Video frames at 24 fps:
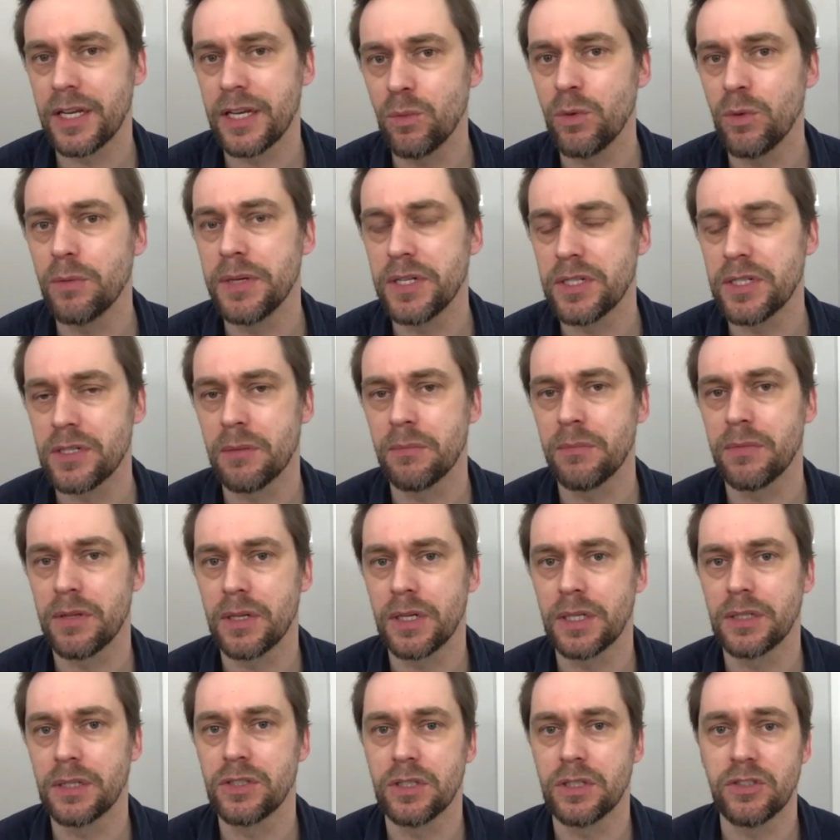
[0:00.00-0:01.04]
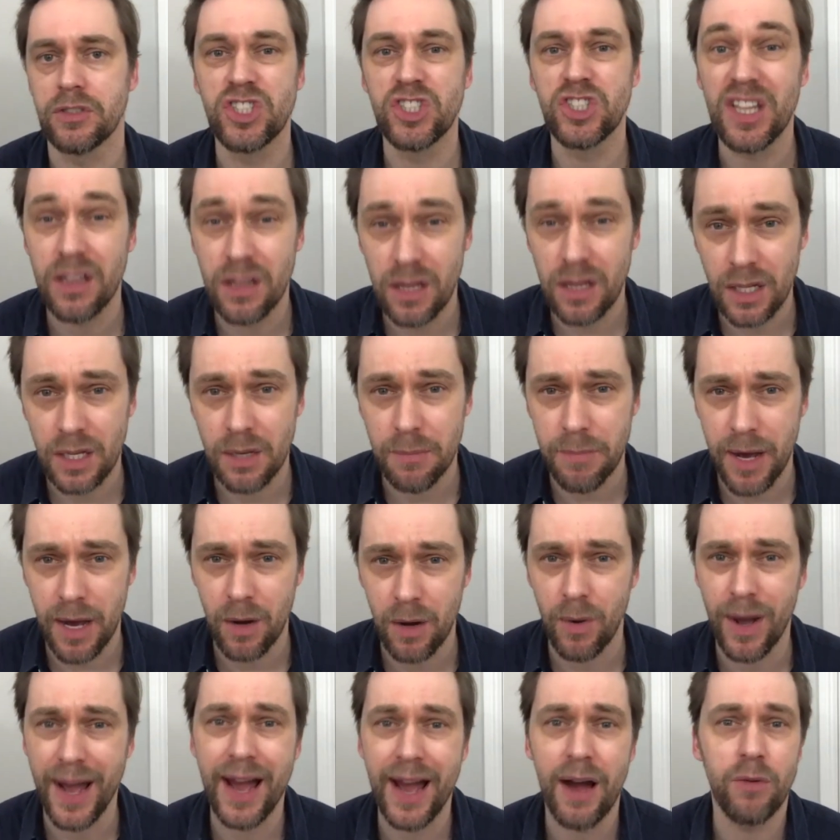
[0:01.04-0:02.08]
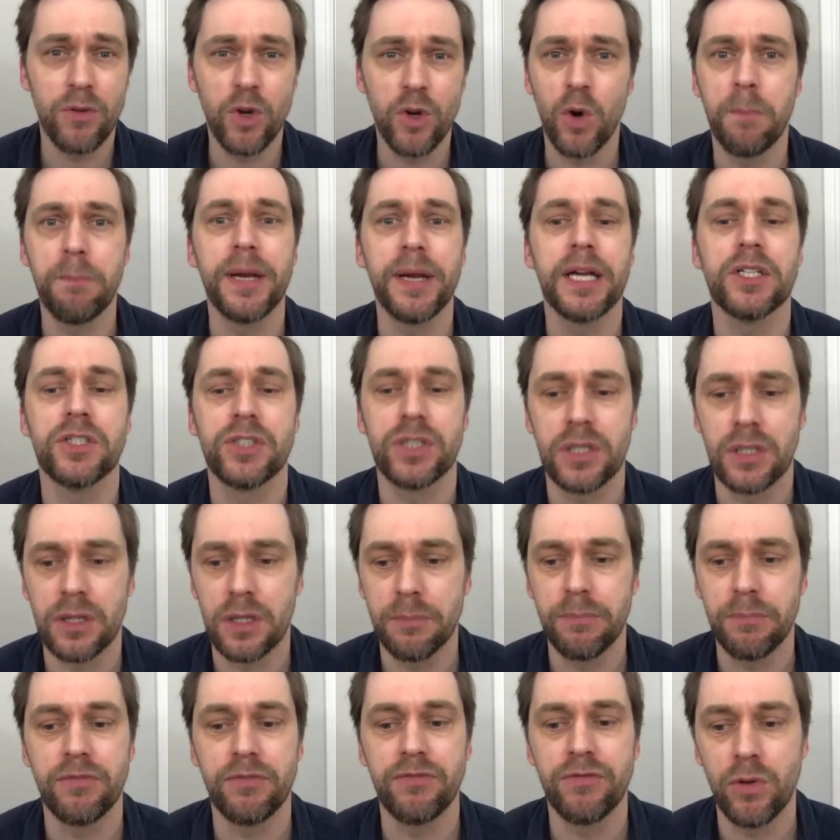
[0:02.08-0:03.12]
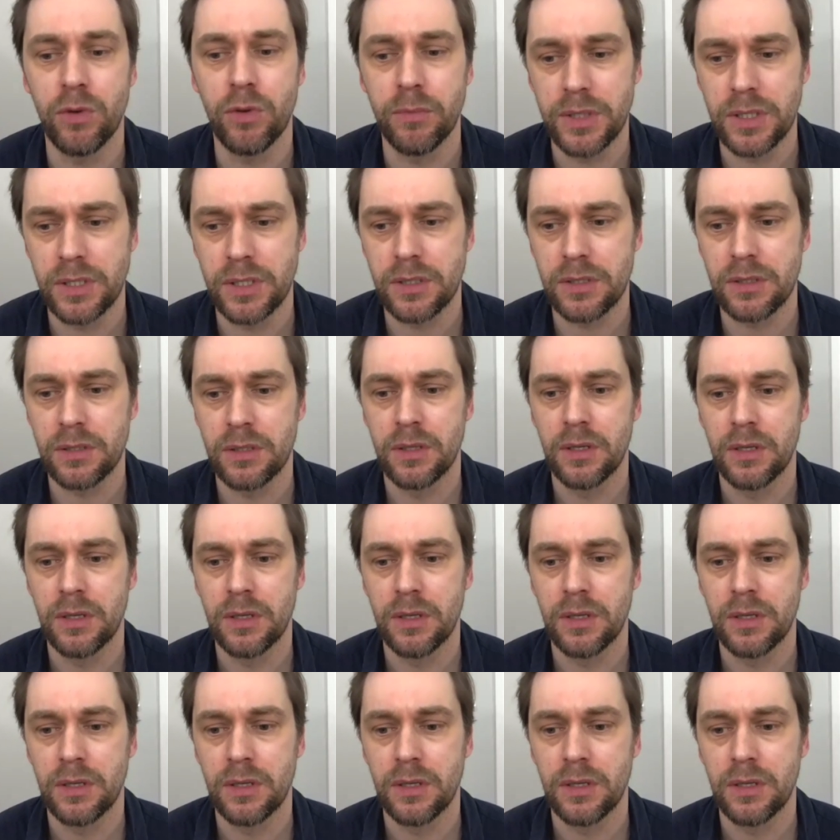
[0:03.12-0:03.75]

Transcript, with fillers: would be something to think about, how you're pitching the performance.